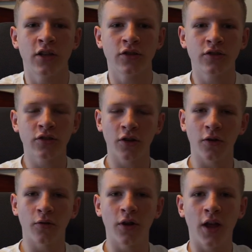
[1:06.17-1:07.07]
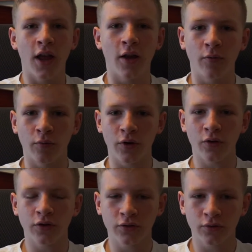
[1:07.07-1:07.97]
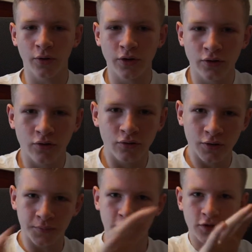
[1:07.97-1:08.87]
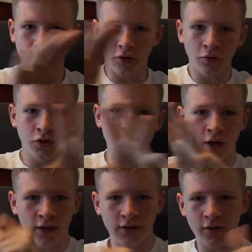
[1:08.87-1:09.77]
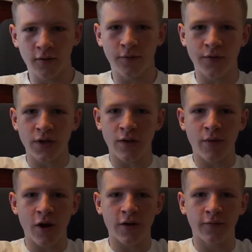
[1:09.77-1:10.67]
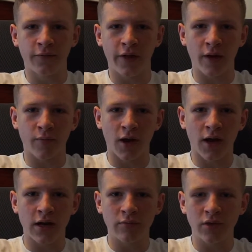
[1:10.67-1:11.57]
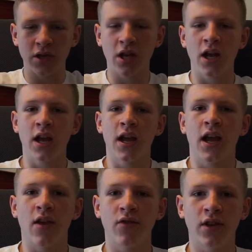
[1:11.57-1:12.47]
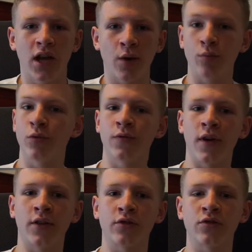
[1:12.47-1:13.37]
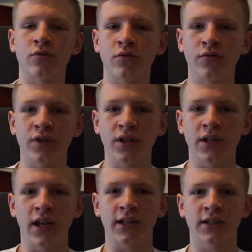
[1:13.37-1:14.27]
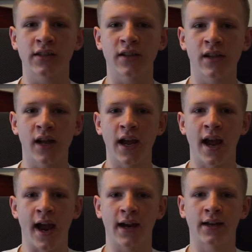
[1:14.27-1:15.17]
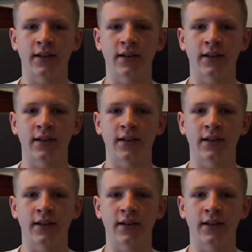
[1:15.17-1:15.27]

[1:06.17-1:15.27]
So we're also going to do some slow shots of the American flag behind me, and then we'll move on to the next hack.